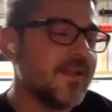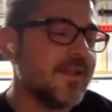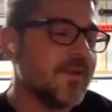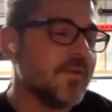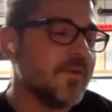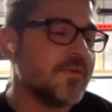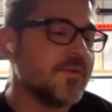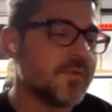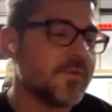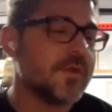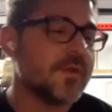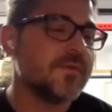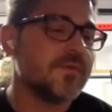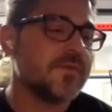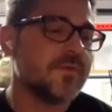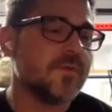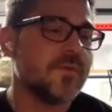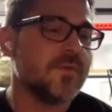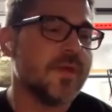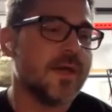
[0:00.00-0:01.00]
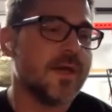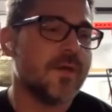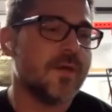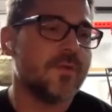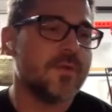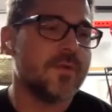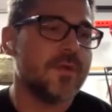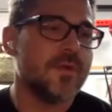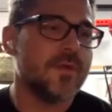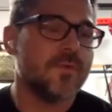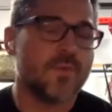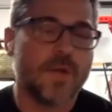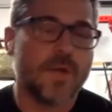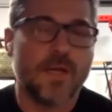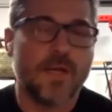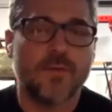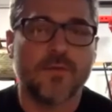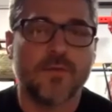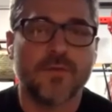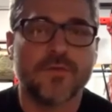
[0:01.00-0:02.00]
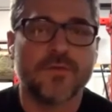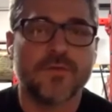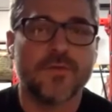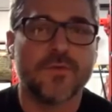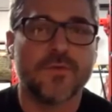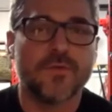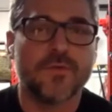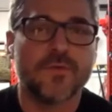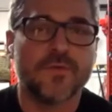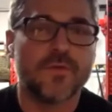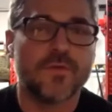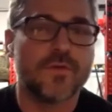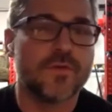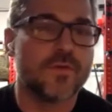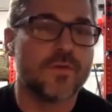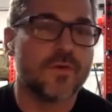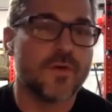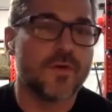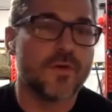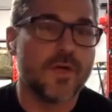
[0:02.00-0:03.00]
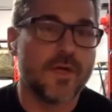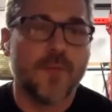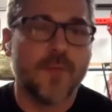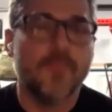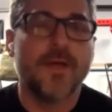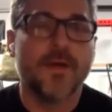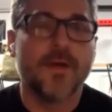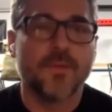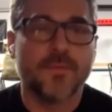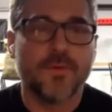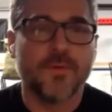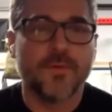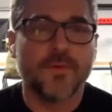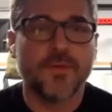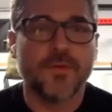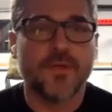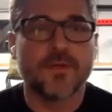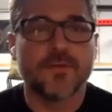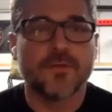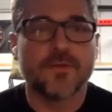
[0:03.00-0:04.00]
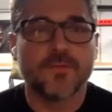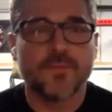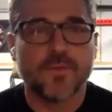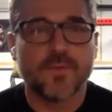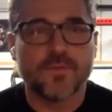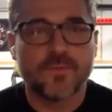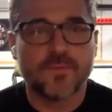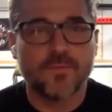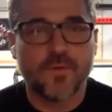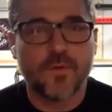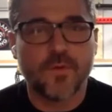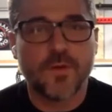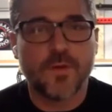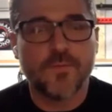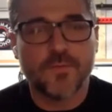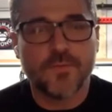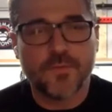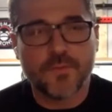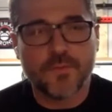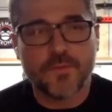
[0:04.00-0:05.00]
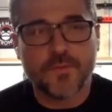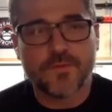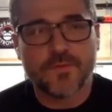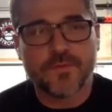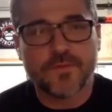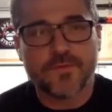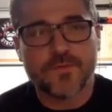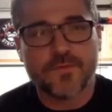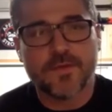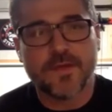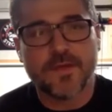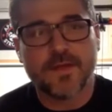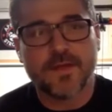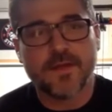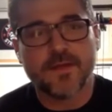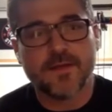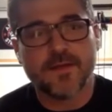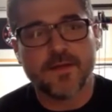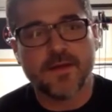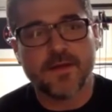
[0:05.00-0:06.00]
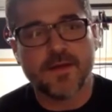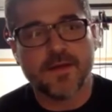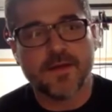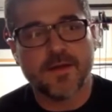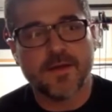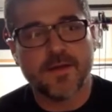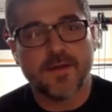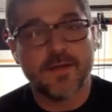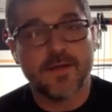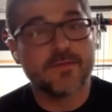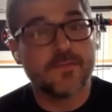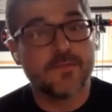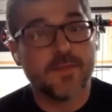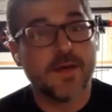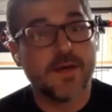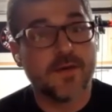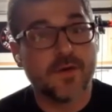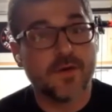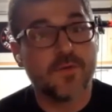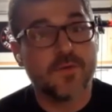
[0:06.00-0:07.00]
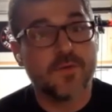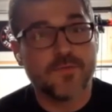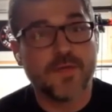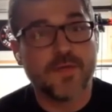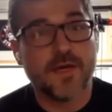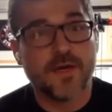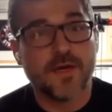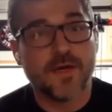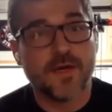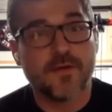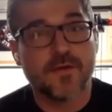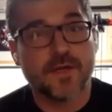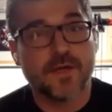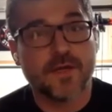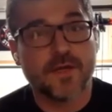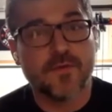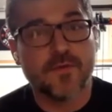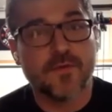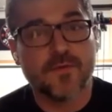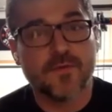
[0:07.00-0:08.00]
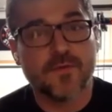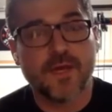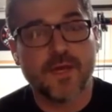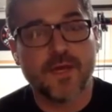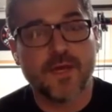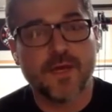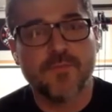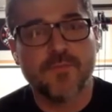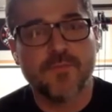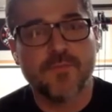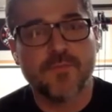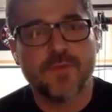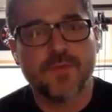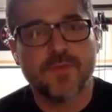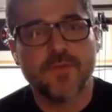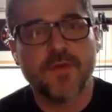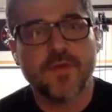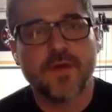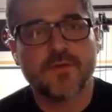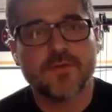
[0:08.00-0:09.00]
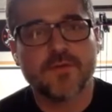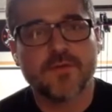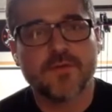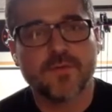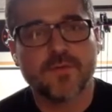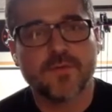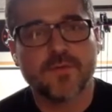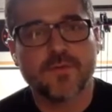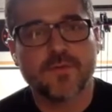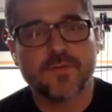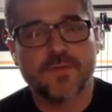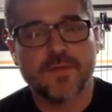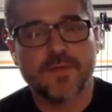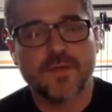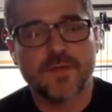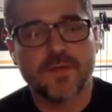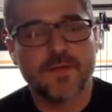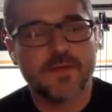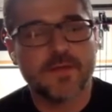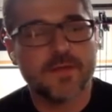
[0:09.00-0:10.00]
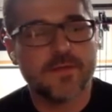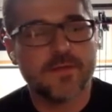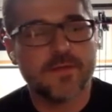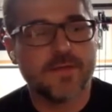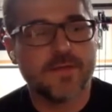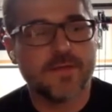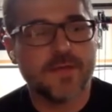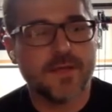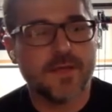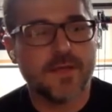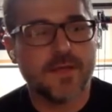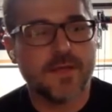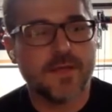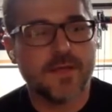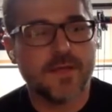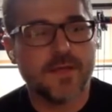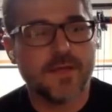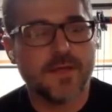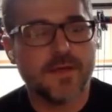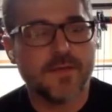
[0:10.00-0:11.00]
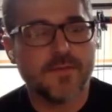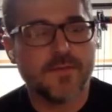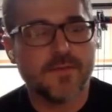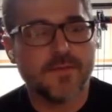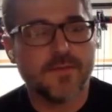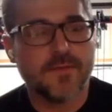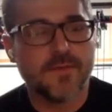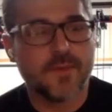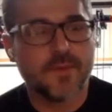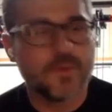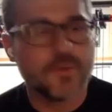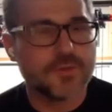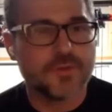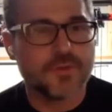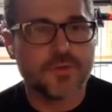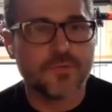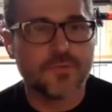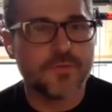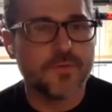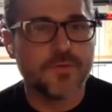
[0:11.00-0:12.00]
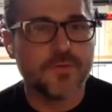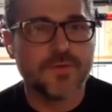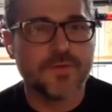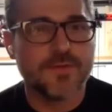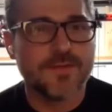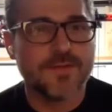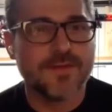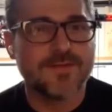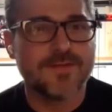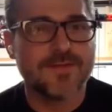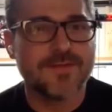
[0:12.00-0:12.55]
it was pretty soon that we were able to secure a metal building with some roll-up doors. And that's about all we've got right now. We've got 3,000 square feet of a larger building.